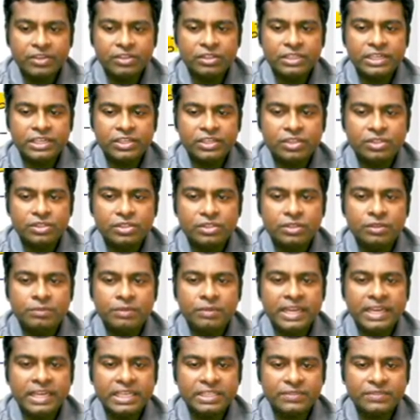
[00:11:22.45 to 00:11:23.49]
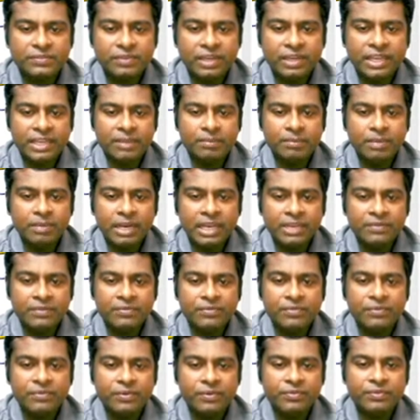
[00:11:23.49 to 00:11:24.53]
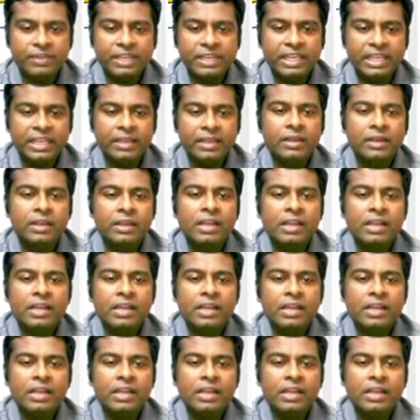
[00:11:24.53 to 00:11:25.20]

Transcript: into 10 raised to minus 5 by 50.